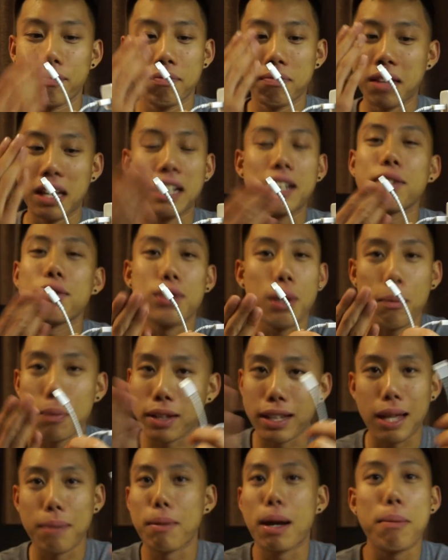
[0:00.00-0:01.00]
think of
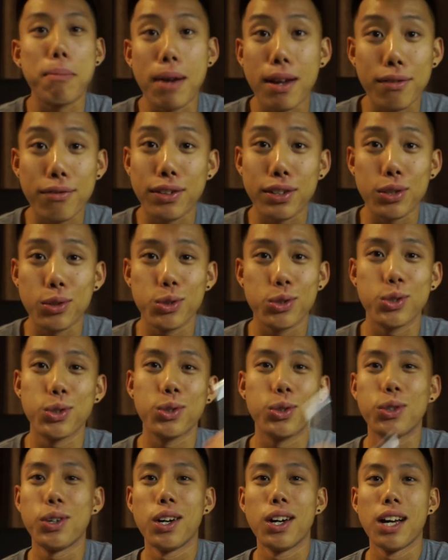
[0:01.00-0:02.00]
something that might benefit you
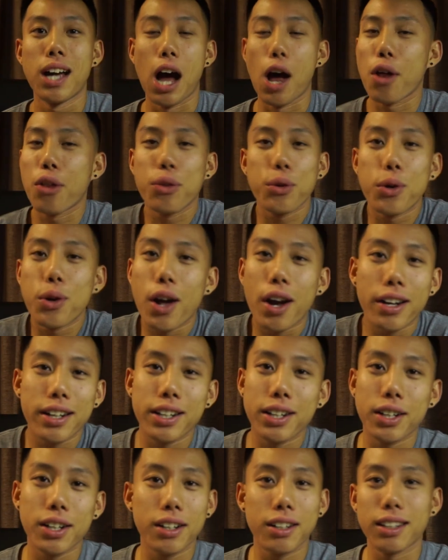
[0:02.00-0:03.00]
too, I'll throw it on
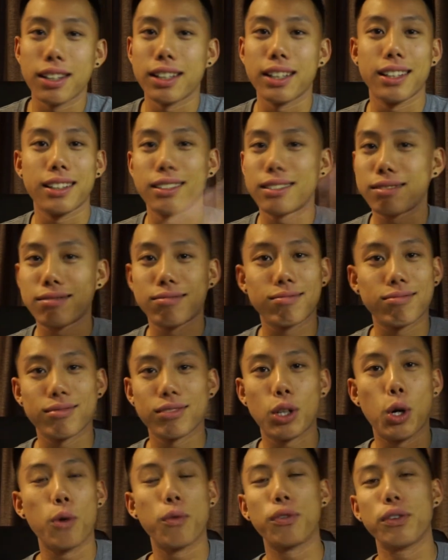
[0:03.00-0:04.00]
here. Like,
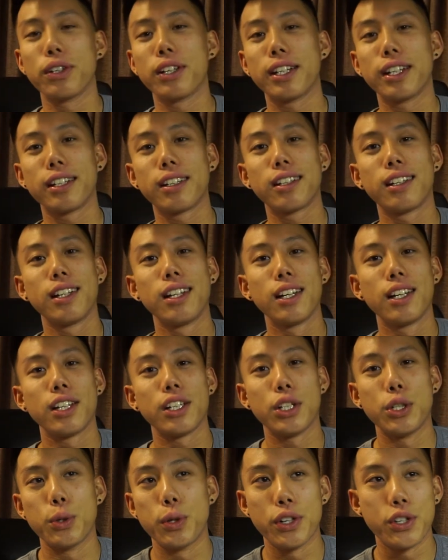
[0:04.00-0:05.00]
hopefully
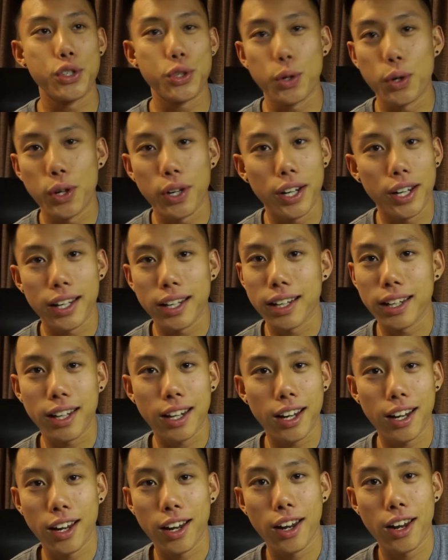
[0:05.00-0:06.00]
you enjoy
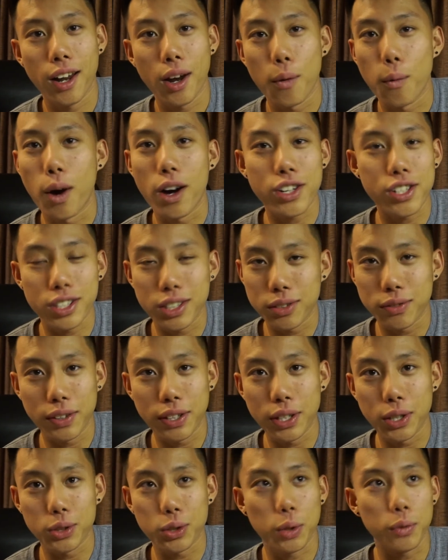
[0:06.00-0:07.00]
watching these
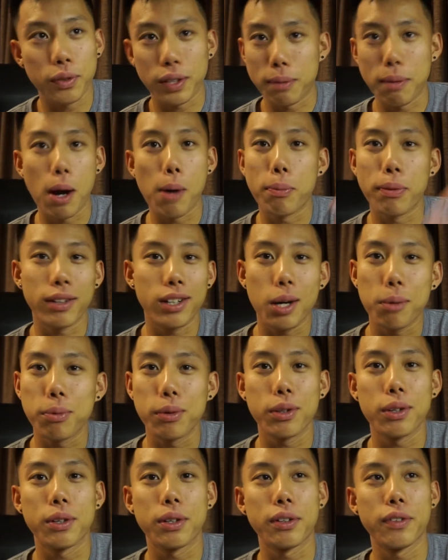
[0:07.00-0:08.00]
videos. Hopefully I'm helping a
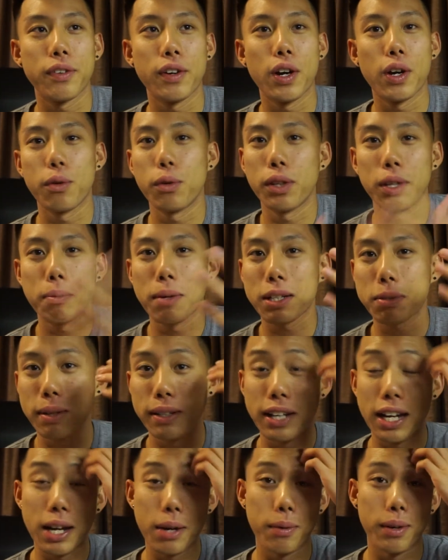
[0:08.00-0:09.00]
couple of you out. It really makes my
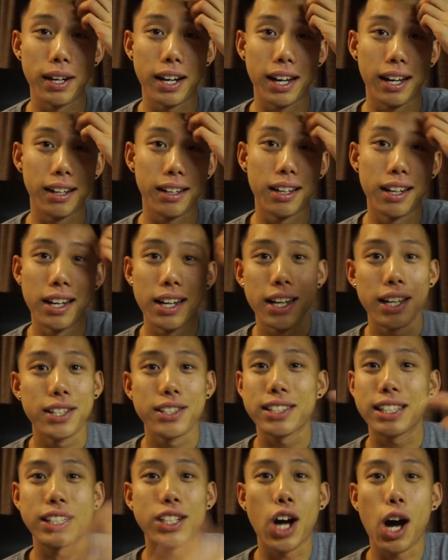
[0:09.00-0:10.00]
day when I
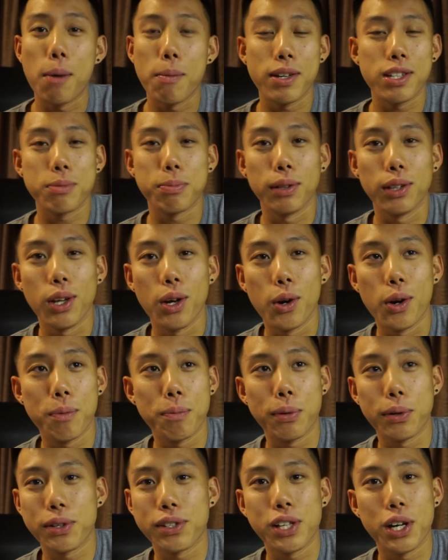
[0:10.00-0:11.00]
see comments below and
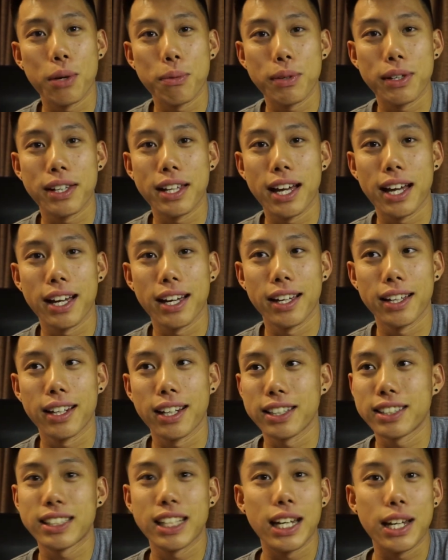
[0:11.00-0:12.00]
people are telling me that
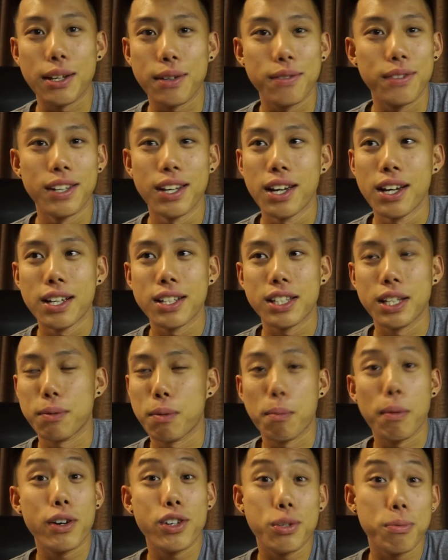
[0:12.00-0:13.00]
I saved them
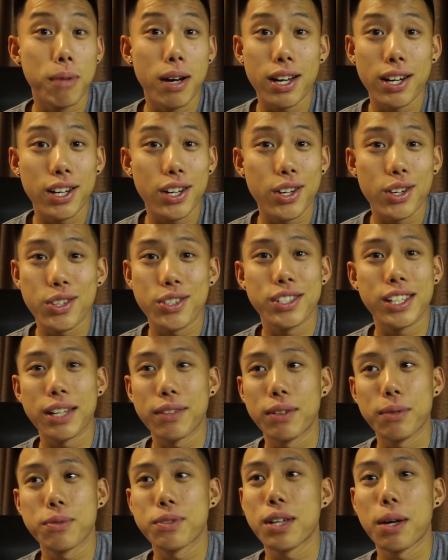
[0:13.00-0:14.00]
a bunch of money or
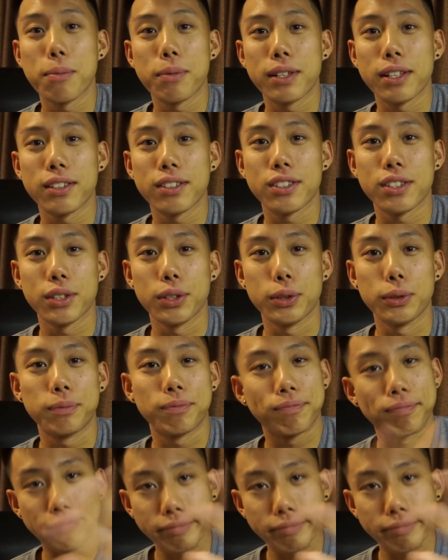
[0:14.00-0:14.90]
saved them something. So,